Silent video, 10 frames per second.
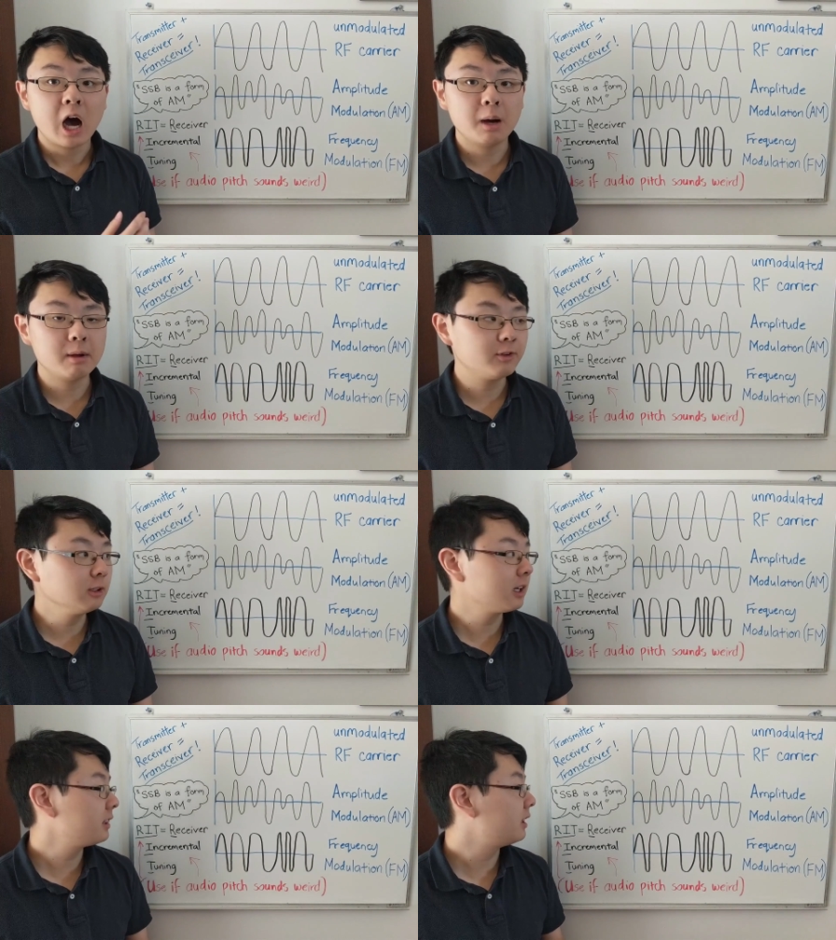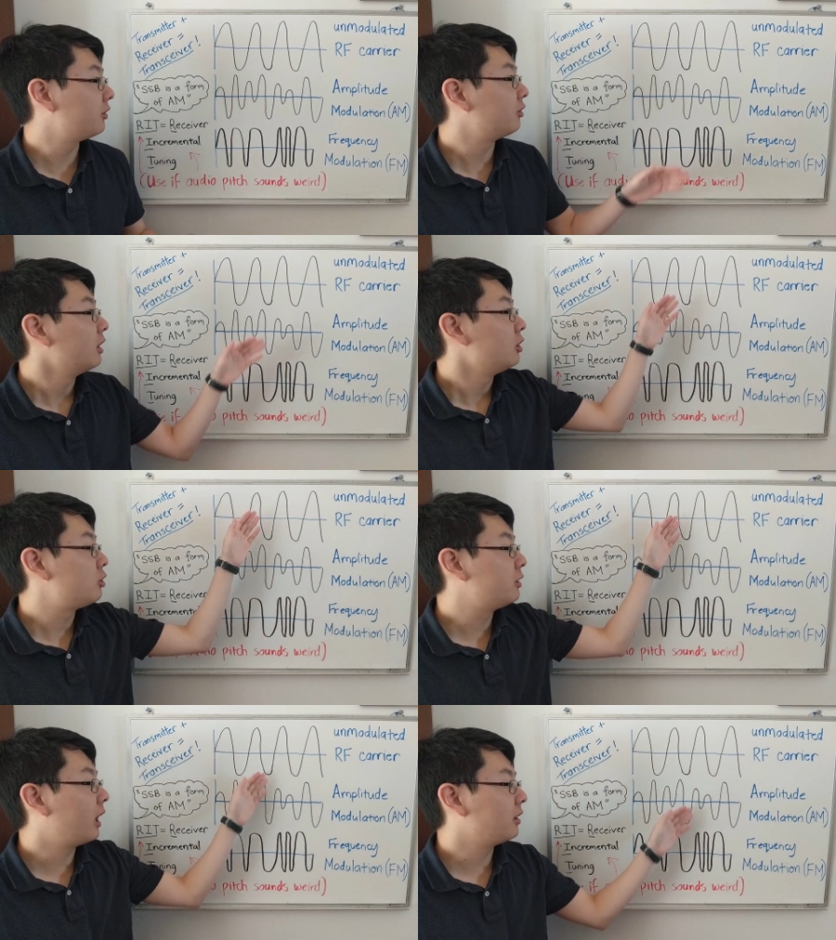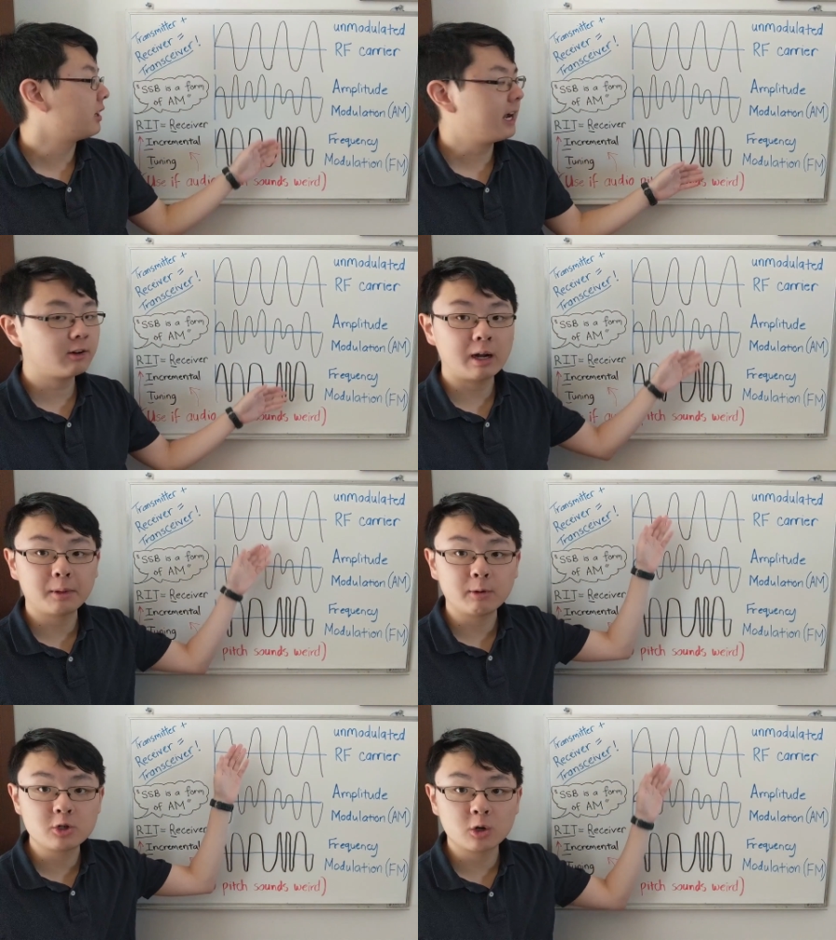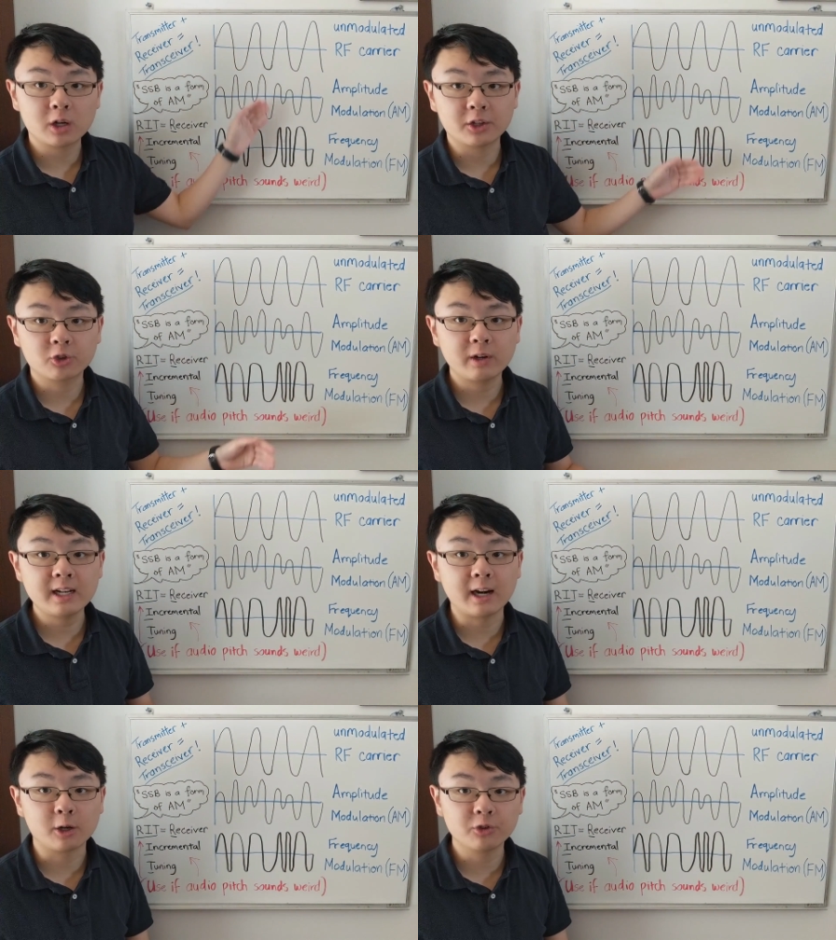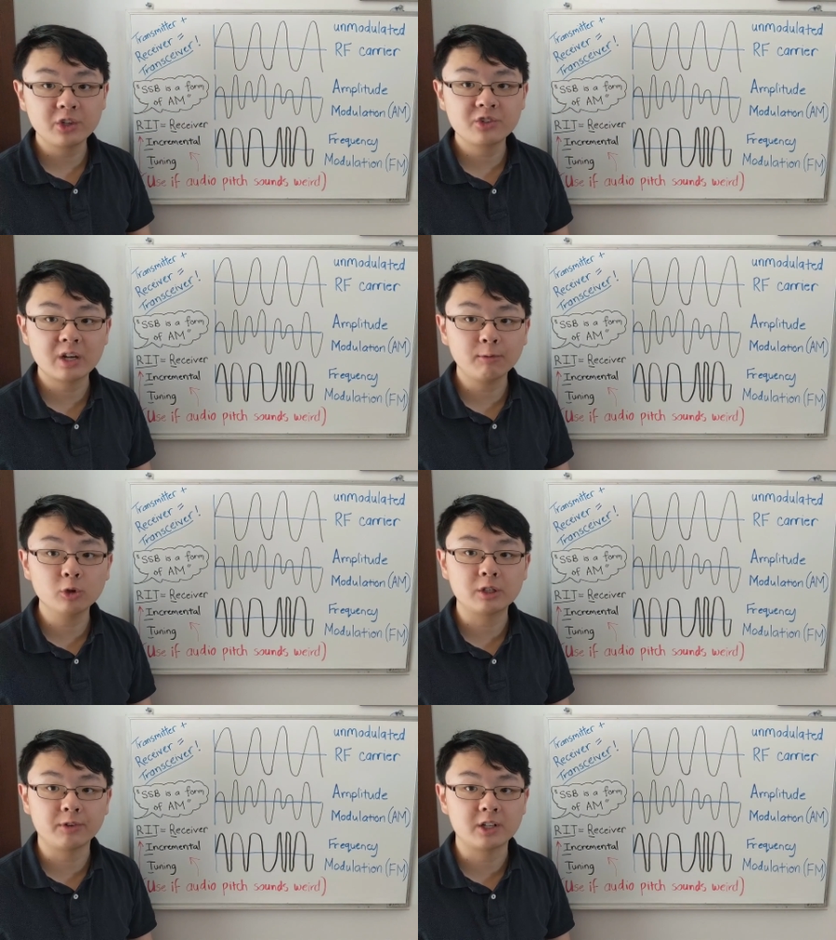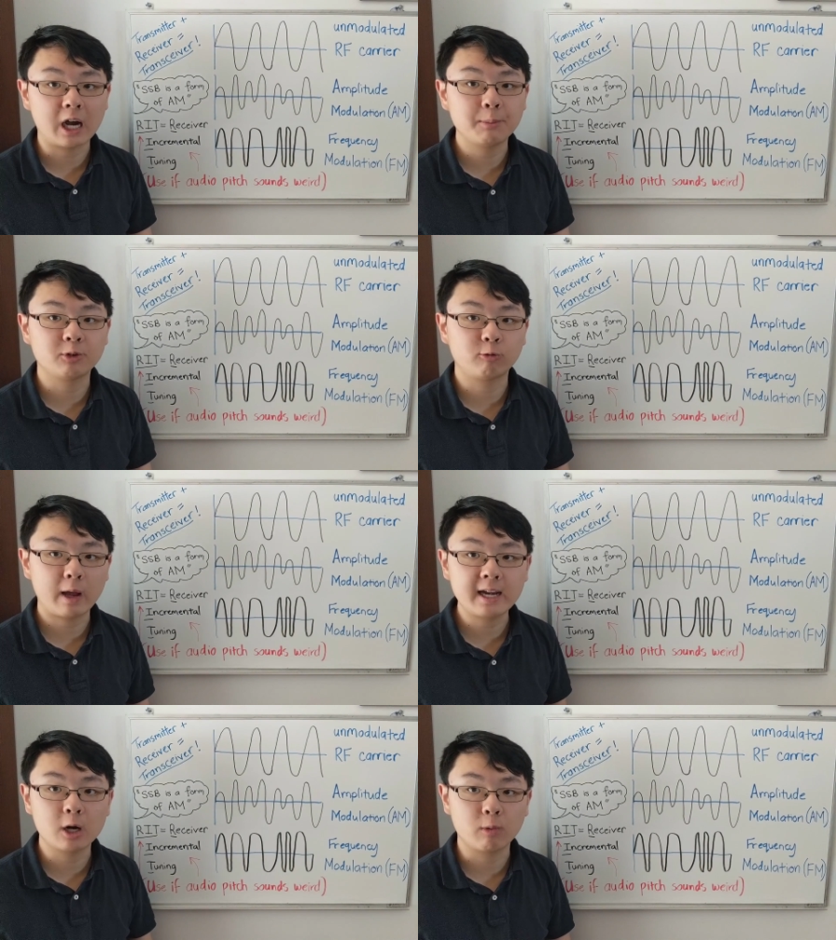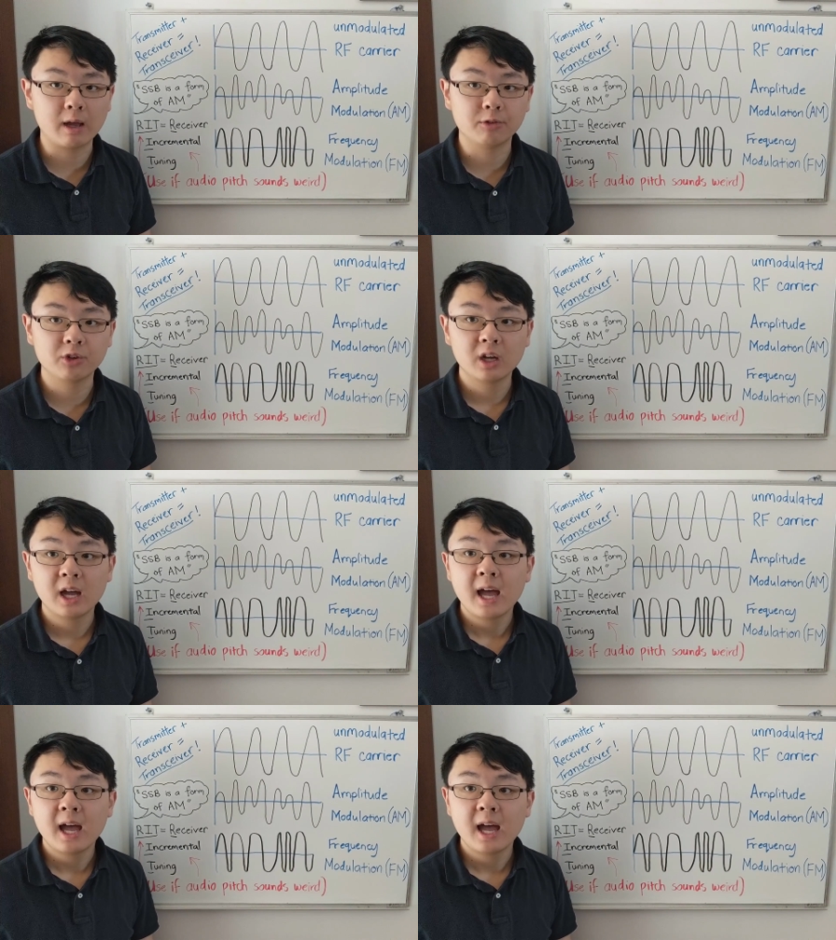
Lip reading: If you look at this diagram that we drew on the screen here, you'll see several different types of radio waves.